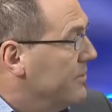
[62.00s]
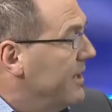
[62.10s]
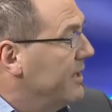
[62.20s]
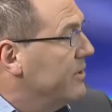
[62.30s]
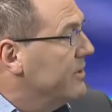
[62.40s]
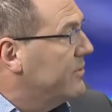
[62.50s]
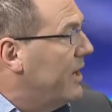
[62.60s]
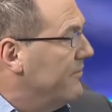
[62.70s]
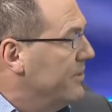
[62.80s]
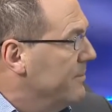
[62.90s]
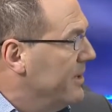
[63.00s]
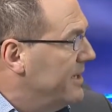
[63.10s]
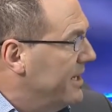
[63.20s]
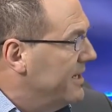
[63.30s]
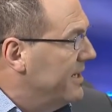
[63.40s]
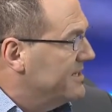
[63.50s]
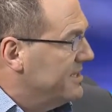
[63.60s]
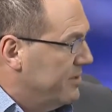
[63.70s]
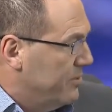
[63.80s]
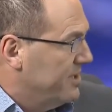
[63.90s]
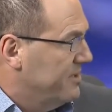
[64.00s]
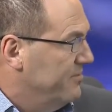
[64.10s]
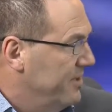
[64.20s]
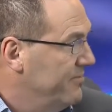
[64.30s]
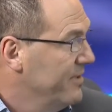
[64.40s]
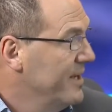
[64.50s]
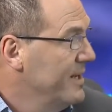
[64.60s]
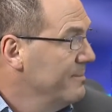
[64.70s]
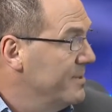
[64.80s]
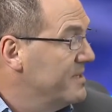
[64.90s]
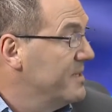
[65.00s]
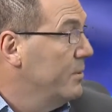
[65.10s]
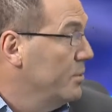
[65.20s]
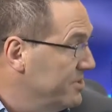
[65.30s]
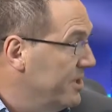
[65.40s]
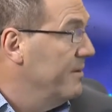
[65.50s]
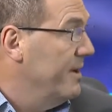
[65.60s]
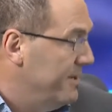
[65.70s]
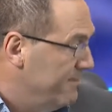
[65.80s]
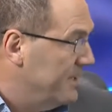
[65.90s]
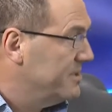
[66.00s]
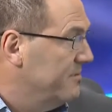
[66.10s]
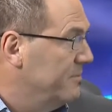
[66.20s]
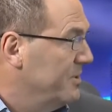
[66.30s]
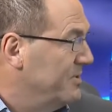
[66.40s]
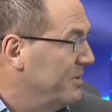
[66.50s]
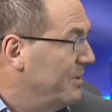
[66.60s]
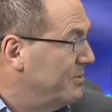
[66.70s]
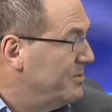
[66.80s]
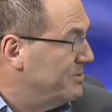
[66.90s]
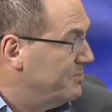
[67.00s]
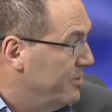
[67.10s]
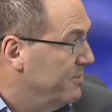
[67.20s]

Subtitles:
Now, you're at Gravia Media as a Director, Viv, but also an Ambassador of Bully Zero, which is pretty